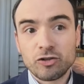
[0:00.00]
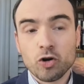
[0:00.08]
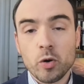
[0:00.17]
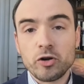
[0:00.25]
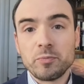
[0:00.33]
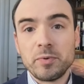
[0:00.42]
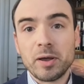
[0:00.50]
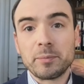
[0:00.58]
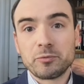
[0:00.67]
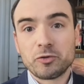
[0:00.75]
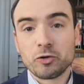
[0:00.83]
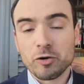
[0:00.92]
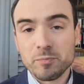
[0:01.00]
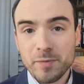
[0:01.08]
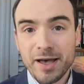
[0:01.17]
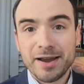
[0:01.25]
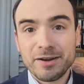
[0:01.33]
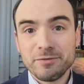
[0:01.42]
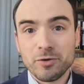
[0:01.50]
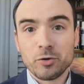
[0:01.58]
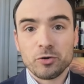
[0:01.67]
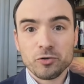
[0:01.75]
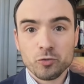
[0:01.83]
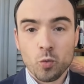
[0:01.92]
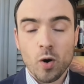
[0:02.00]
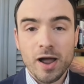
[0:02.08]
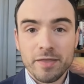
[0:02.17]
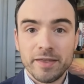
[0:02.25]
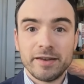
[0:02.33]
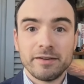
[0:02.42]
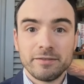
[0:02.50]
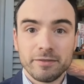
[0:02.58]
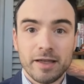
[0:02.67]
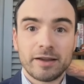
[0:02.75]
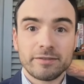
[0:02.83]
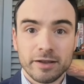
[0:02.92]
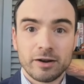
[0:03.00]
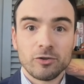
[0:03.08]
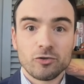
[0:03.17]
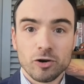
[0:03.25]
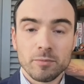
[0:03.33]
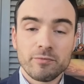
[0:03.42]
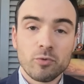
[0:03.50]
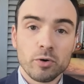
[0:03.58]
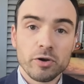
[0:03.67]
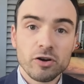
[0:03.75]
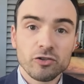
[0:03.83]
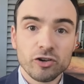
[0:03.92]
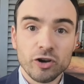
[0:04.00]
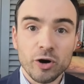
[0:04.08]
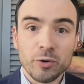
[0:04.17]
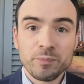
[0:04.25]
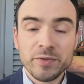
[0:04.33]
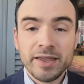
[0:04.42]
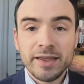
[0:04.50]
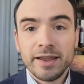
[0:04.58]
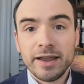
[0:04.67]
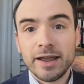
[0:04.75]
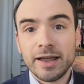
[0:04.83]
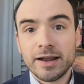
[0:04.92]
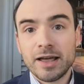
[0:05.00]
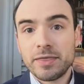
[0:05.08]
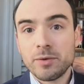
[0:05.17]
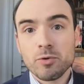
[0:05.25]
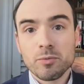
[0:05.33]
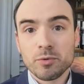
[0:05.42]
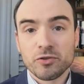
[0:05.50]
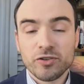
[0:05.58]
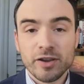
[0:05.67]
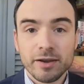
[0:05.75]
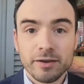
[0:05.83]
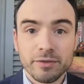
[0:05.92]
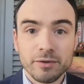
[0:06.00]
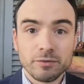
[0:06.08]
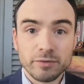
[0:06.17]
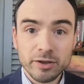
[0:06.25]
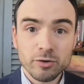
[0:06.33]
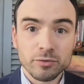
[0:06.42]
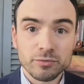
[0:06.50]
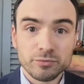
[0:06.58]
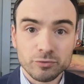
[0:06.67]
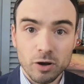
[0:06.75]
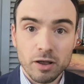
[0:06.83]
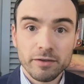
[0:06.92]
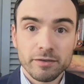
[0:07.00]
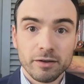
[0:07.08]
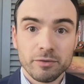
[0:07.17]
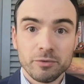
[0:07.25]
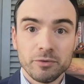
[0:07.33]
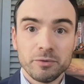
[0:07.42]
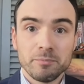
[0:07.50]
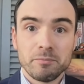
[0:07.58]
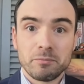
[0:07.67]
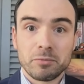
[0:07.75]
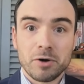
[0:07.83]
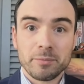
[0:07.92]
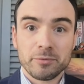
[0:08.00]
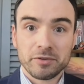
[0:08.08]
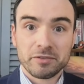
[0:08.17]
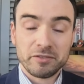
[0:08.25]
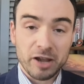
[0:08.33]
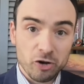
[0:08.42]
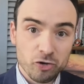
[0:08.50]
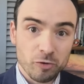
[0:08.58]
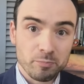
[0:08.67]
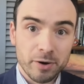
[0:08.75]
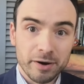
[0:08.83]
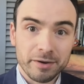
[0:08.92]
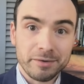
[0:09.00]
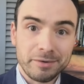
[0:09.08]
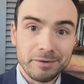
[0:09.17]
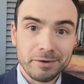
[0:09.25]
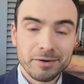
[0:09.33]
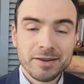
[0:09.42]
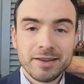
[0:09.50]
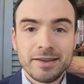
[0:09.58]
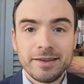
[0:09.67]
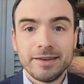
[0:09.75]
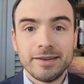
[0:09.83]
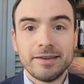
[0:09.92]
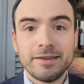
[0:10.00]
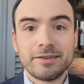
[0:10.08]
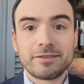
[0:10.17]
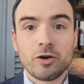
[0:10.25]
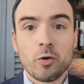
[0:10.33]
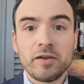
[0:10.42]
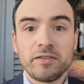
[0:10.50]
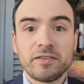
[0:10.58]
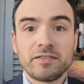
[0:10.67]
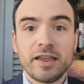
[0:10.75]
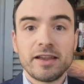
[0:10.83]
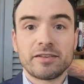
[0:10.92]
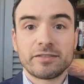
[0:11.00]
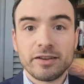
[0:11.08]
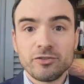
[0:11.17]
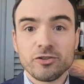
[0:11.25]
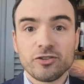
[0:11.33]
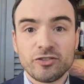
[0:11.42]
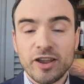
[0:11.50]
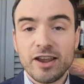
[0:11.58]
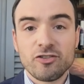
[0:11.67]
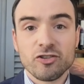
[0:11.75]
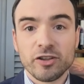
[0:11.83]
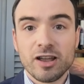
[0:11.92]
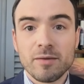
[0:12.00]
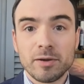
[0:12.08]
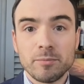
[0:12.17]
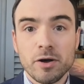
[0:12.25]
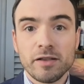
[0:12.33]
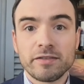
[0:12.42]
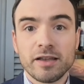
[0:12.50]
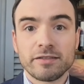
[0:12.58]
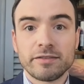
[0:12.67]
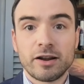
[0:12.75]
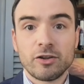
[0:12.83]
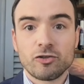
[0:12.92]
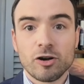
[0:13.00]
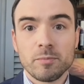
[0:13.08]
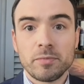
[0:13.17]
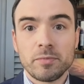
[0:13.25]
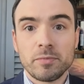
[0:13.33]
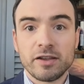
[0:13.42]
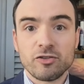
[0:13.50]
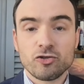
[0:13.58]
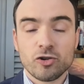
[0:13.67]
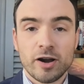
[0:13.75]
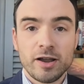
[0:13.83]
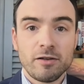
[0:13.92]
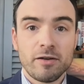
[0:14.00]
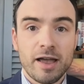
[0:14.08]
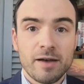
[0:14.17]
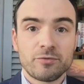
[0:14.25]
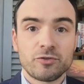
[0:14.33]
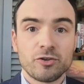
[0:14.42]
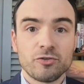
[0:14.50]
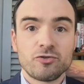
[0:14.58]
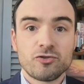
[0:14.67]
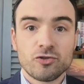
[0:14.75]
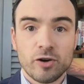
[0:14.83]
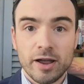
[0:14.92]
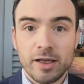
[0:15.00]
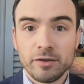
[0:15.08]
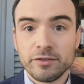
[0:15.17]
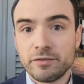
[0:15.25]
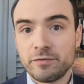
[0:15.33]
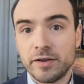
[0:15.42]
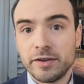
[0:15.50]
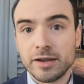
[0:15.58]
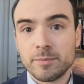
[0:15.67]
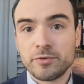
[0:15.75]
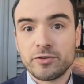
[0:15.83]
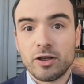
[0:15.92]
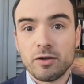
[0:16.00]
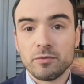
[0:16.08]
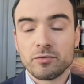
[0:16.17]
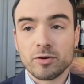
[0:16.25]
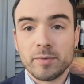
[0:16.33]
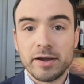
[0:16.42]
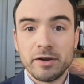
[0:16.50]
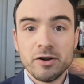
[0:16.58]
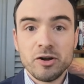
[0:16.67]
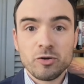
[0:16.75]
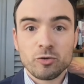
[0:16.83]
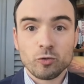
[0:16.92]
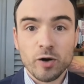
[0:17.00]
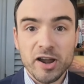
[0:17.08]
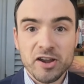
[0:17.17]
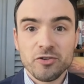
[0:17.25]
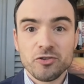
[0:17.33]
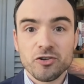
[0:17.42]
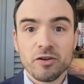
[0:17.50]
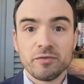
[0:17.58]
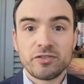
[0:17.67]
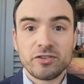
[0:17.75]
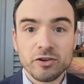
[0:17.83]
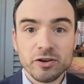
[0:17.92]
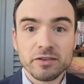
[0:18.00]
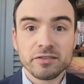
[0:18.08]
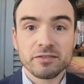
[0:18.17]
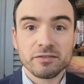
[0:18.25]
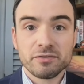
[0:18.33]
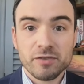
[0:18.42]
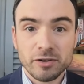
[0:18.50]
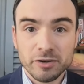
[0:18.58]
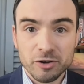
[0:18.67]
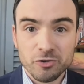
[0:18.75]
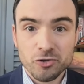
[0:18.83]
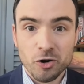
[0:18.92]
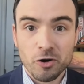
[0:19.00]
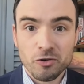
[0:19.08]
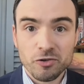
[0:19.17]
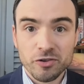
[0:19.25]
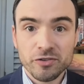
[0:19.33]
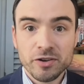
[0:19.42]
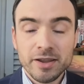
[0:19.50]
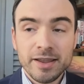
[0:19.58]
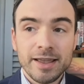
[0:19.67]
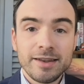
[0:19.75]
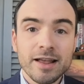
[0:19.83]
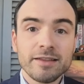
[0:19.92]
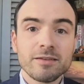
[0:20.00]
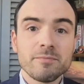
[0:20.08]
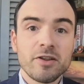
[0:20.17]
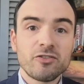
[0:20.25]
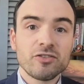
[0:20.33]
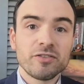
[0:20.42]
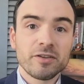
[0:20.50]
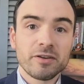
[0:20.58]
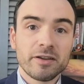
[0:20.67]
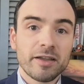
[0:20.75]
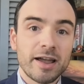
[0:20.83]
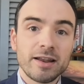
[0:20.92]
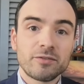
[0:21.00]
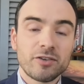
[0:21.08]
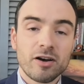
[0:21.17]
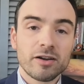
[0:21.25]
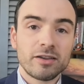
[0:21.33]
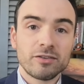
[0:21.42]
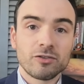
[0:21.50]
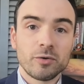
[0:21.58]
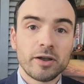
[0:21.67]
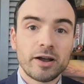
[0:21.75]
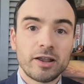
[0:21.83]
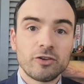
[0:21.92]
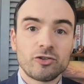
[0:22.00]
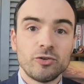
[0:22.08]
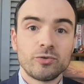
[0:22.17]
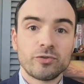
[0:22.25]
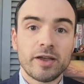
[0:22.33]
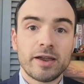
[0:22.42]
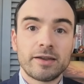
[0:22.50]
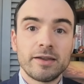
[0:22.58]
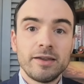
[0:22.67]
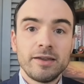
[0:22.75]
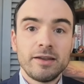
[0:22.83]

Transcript: is going to be able to remind voters why they didn't like Donald Trump 4 years ago. And I think what we're seeing on the legal front, on the perhaps the danger bucket here, is going to take center stage in the coming months as Donald Trump is at trial after trial defending himself from a range of serious felony charges. And not to mention the kind of talk he's doing on issues like